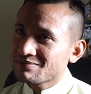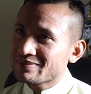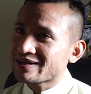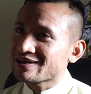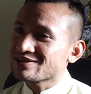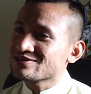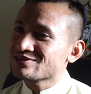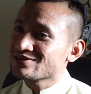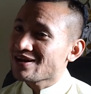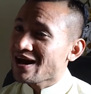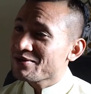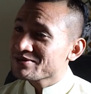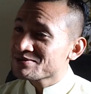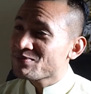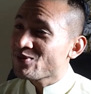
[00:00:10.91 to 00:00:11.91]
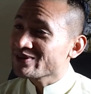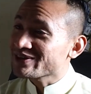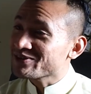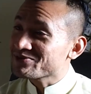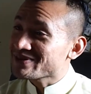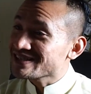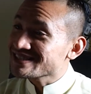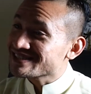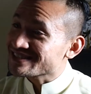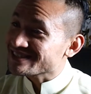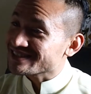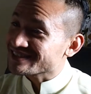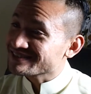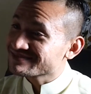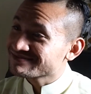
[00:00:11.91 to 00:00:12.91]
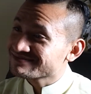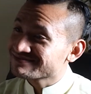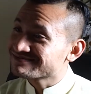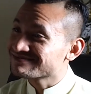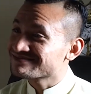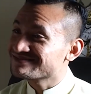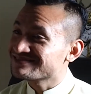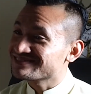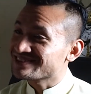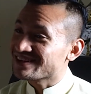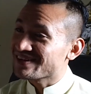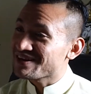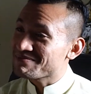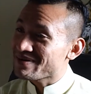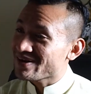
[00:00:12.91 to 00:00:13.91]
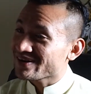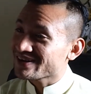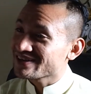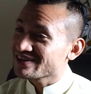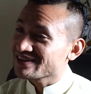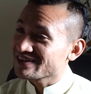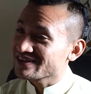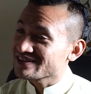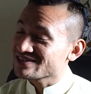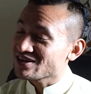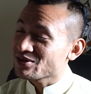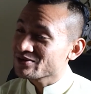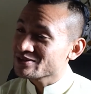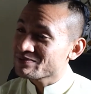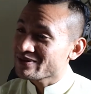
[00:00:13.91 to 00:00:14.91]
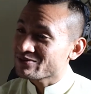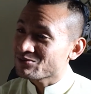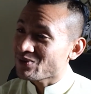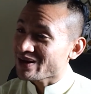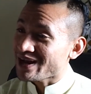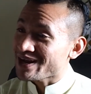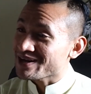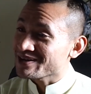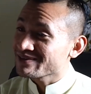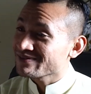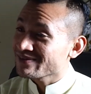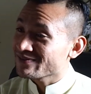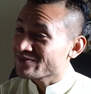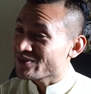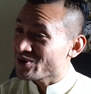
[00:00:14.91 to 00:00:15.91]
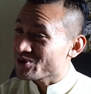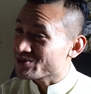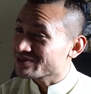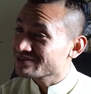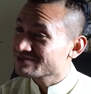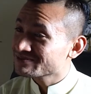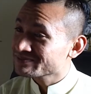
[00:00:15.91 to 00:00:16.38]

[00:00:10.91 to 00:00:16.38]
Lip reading: because I was born and raised here. America has always been what I've known,